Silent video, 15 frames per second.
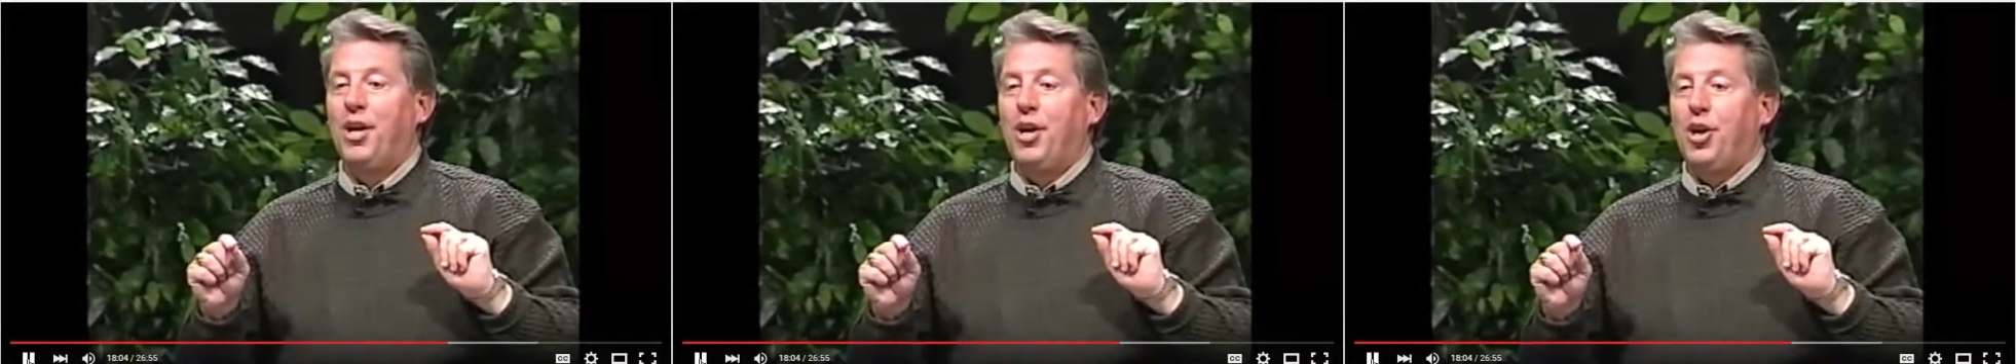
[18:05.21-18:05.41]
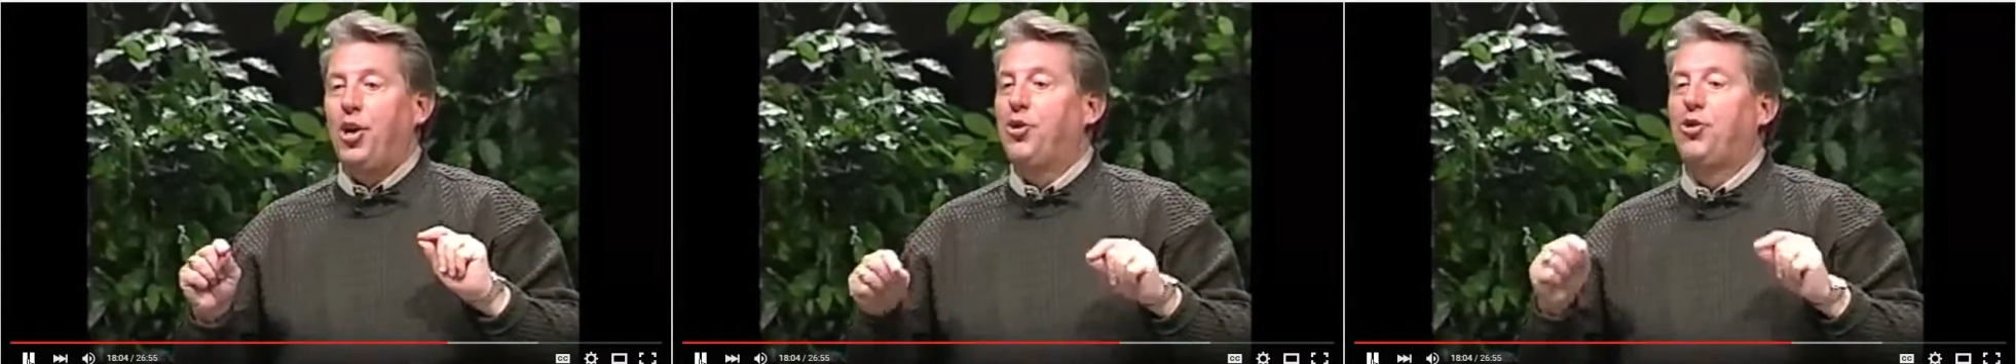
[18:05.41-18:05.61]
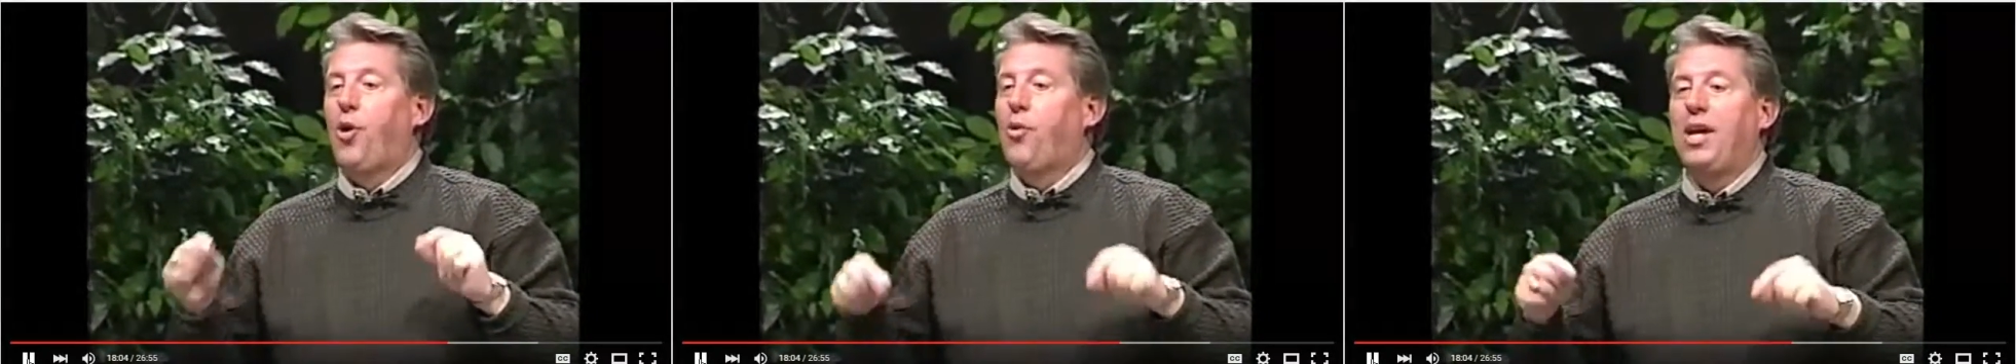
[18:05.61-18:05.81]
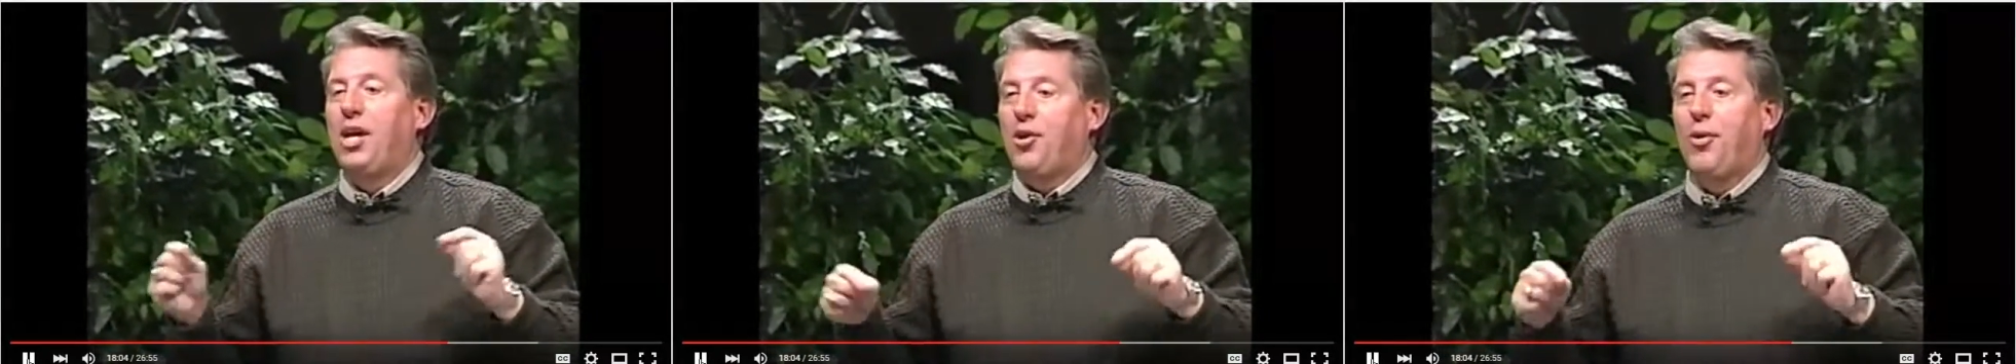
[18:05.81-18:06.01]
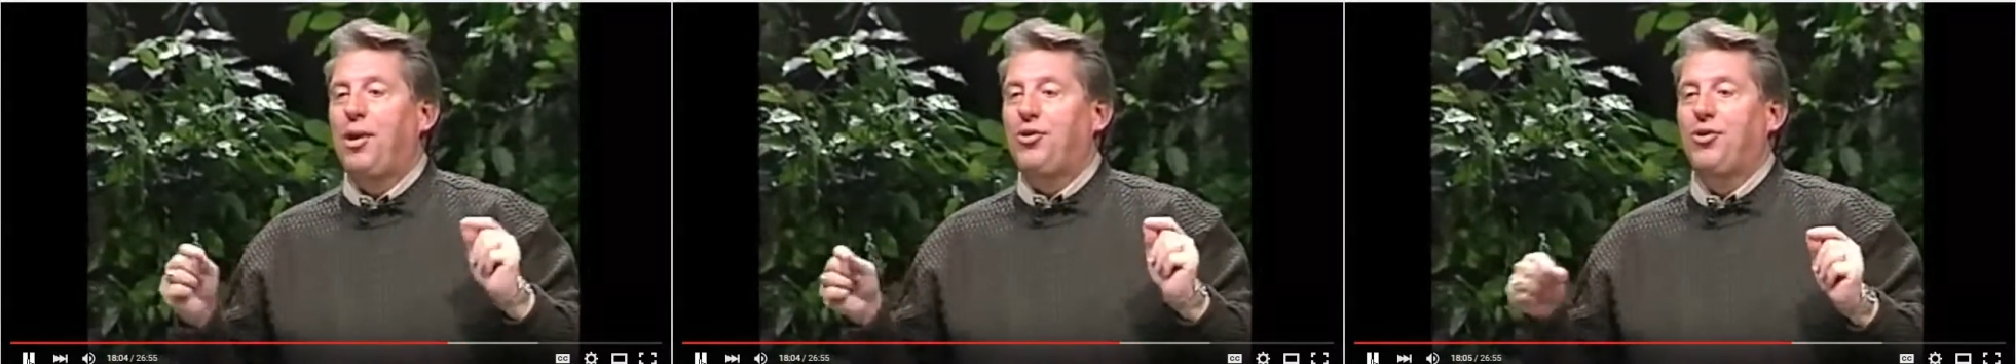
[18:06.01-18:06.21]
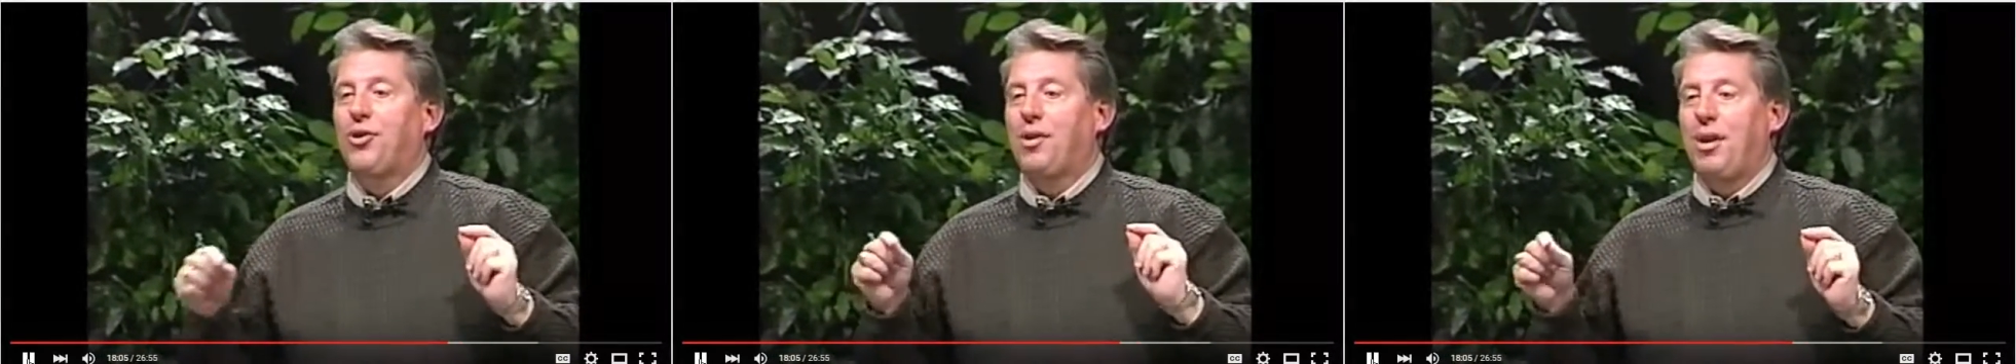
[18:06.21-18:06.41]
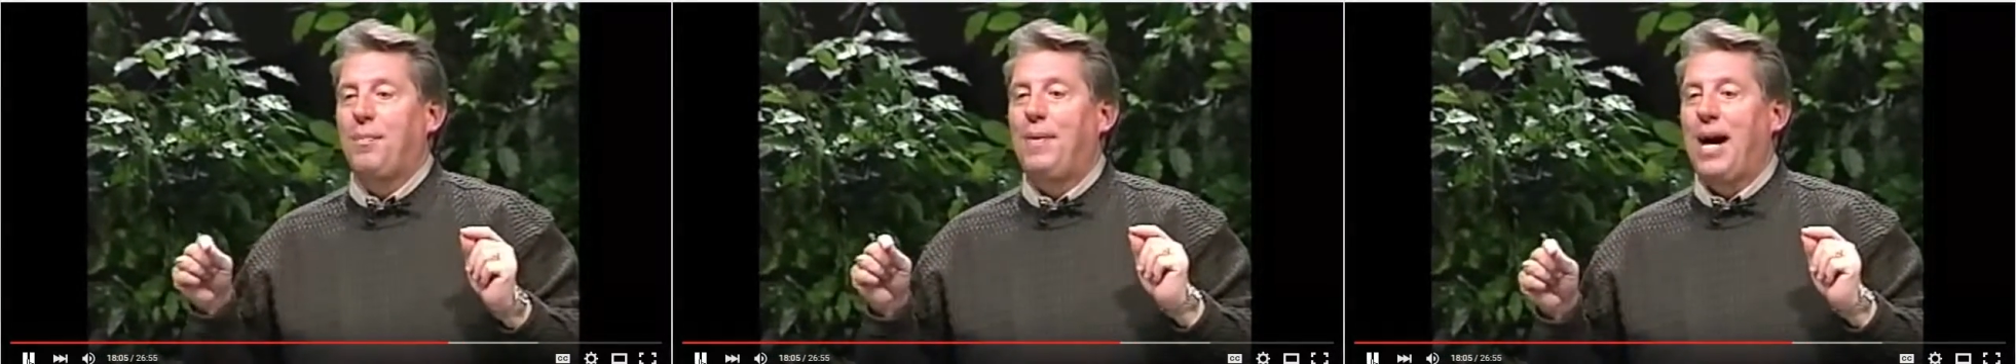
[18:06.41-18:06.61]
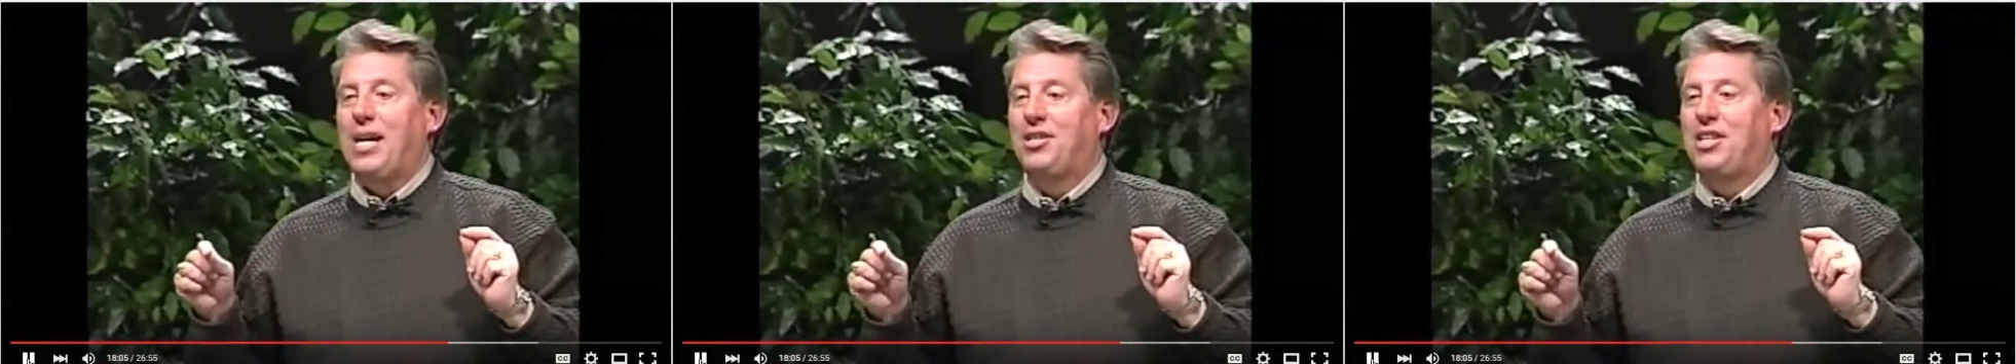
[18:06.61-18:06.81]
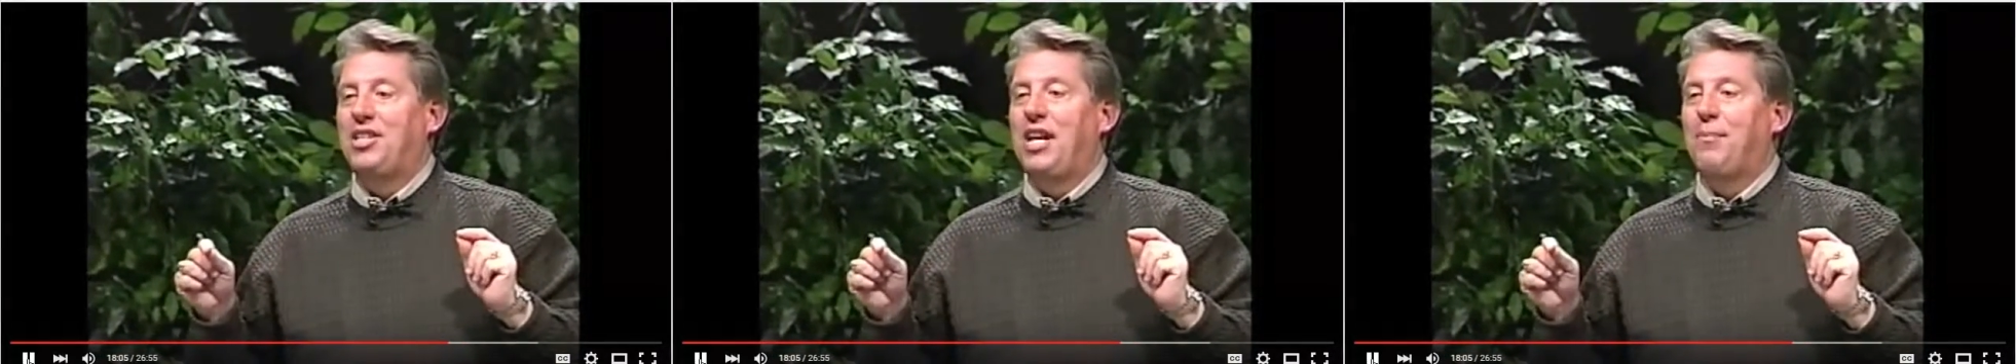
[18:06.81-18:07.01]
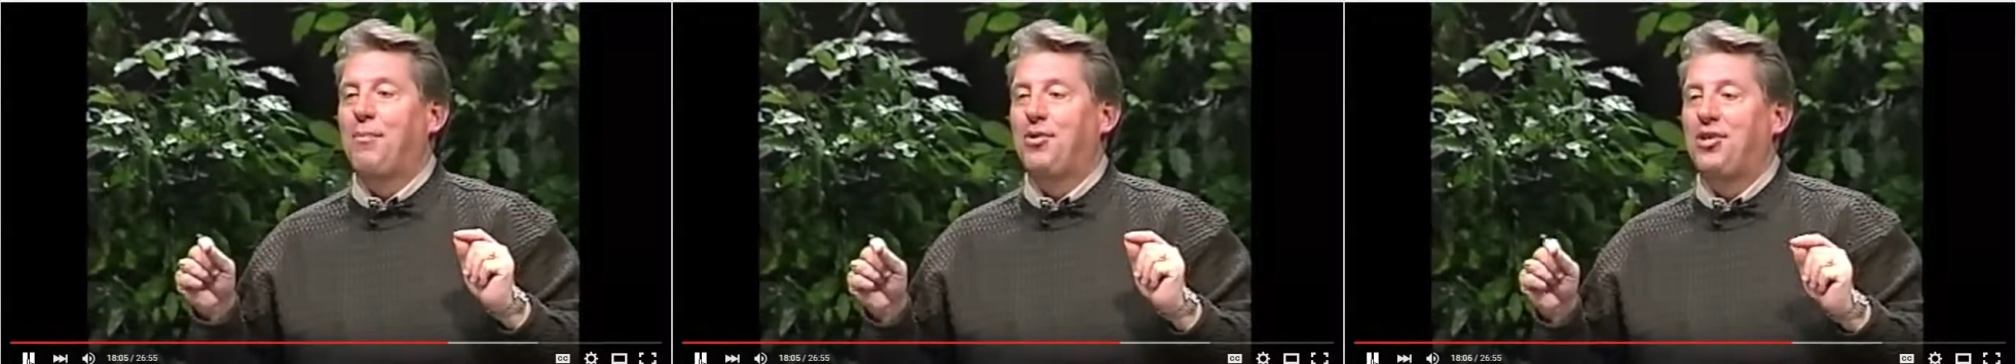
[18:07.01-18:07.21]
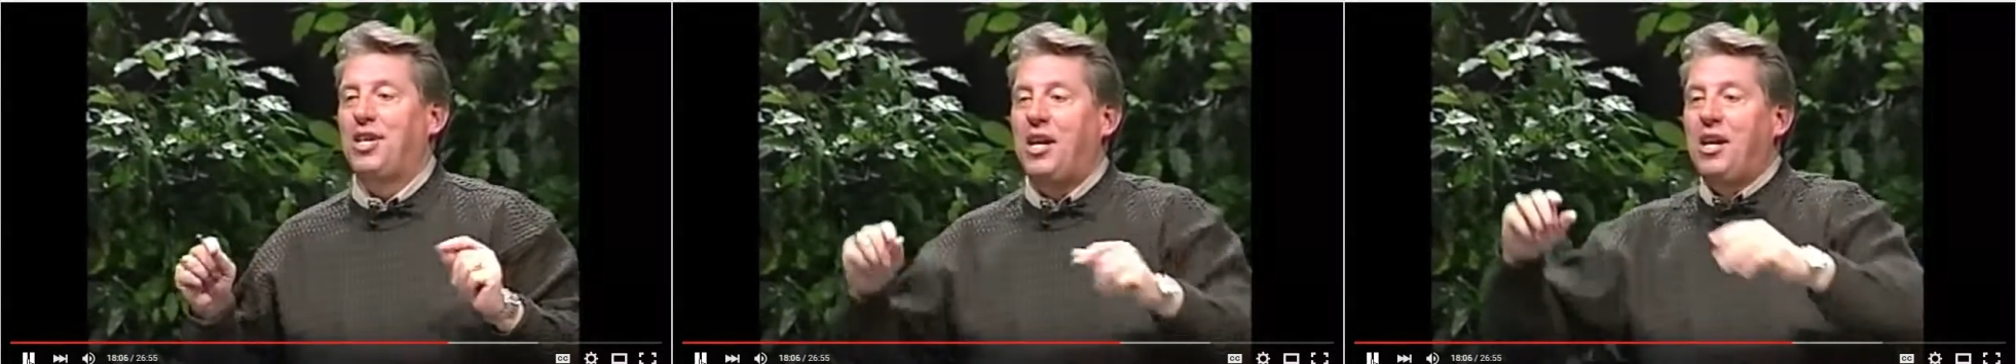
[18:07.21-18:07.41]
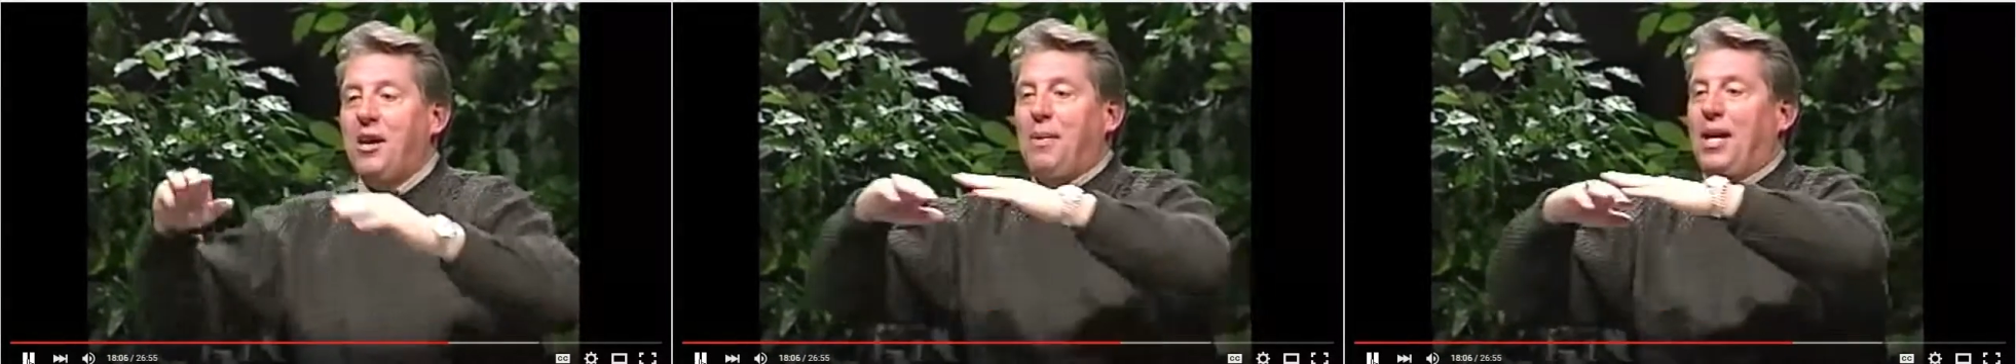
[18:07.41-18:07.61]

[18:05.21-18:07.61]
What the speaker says: You don't increase your capacity 10%,